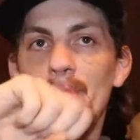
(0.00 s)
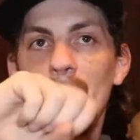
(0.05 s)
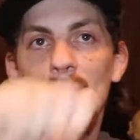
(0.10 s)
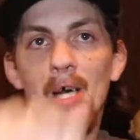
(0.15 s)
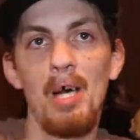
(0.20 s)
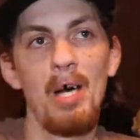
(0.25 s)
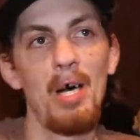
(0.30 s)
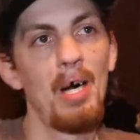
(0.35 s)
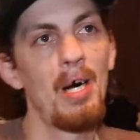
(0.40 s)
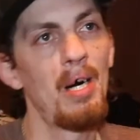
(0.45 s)

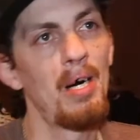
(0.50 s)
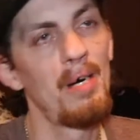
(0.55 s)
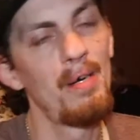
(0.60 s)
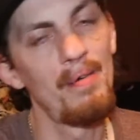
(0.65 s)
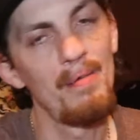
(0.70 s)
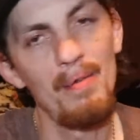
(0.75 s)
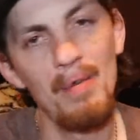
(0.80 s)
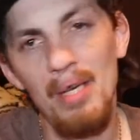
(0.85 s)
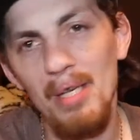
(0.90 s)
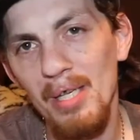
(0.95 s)
I
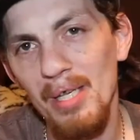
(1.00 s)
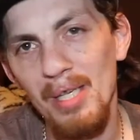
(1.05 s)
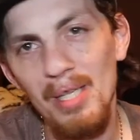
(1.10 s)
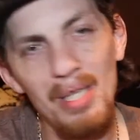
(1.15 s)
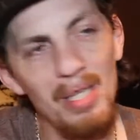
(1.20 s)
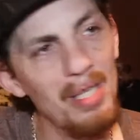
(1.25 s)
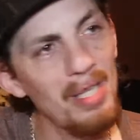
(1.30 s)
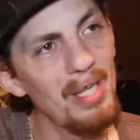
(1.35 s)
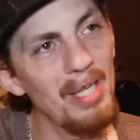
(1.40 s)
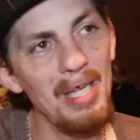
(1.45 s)

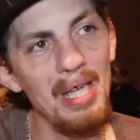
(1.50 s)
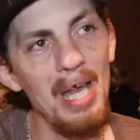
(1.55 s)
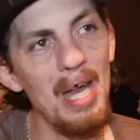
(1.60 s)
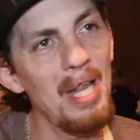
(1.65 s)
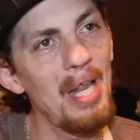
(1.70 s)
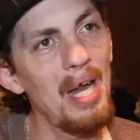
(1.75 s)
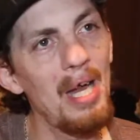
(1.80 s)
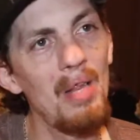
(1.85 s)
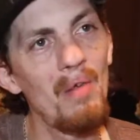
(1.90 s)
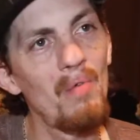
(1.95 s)

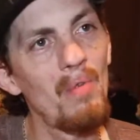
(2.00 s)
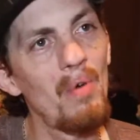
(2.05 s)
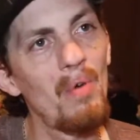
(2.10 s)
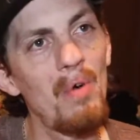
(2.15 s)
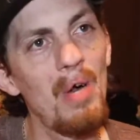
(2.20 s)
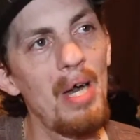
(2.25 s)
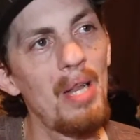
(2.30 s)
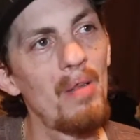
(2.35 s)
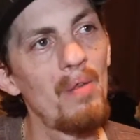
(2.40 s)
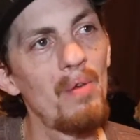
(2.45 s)
don't
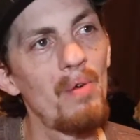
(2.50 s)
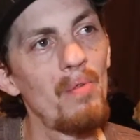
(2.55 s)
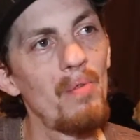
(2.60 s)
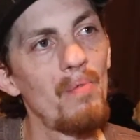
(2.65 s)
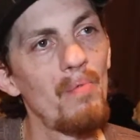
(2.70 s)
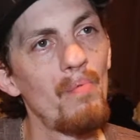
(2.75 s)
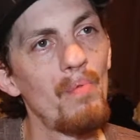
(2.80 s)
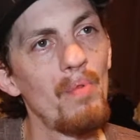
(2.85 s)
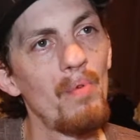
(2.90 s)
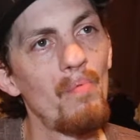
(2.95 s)

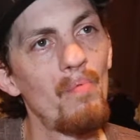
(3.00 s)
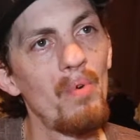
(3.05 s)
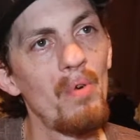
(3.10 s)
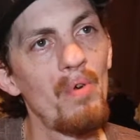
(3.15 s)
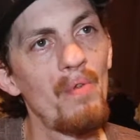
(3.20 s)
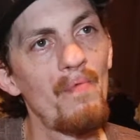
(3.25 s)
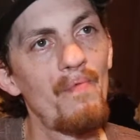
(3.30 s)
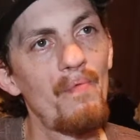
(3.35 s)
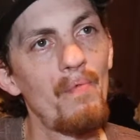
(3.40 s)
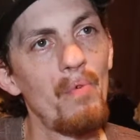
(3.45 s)
know the
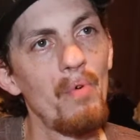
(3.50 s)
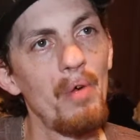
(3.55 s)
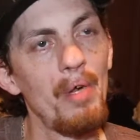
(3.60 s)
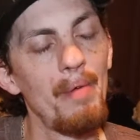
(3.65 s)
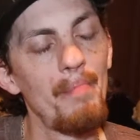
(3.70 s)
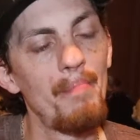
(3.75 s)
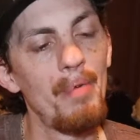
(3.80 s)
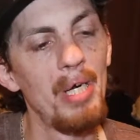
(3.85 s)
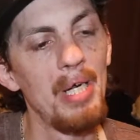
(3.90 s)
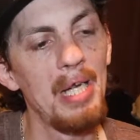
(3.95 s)
word for
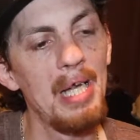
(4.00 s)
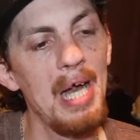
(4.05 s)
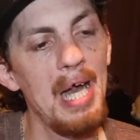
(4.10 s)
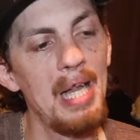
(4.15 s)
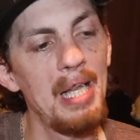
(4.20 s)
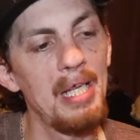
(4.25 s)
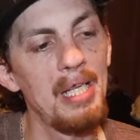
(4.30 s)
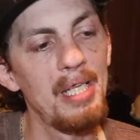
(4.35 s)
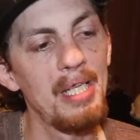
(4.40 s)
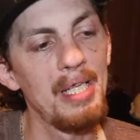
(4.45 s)
it, but
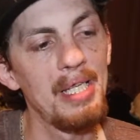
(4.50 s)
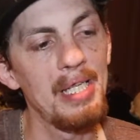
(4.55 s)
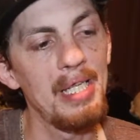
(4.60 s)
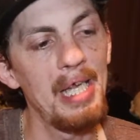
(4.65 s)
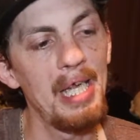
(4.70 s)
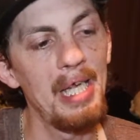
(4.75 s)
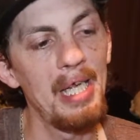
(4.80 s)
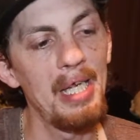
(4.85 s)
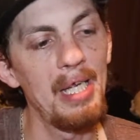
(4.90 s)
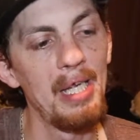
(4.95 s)
kind of just
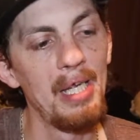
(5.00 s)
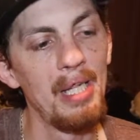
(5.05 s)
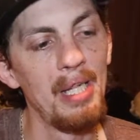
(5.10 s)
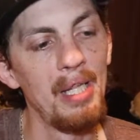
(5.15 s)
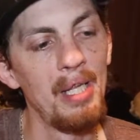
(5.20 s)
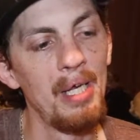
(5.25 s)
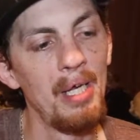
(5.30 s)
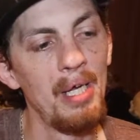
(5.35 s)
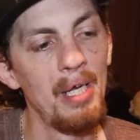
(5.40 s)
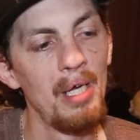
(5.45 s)

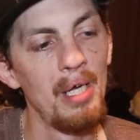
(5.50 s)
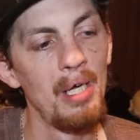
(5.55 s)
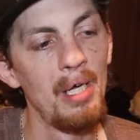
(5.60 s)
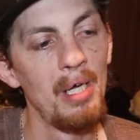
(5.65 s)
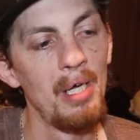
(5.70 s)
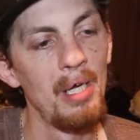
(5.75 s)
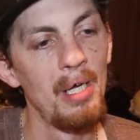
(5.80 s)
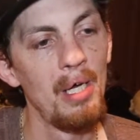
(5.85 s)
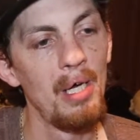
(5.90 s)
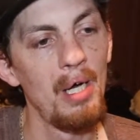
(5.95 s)
taking,
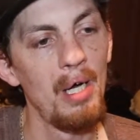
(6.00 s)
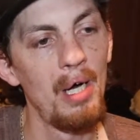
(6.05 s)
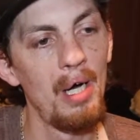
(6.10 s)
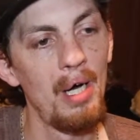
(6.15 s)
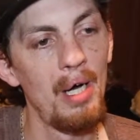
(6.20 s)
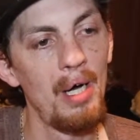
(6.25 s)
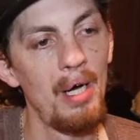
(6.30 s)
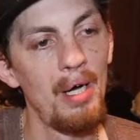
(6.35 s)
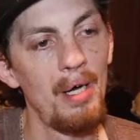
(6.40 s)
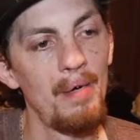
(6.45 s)

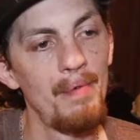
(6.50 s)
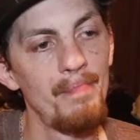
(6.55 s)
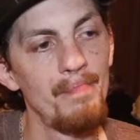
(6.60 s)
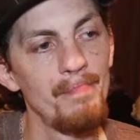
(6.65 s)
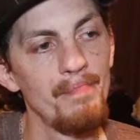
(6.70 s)
I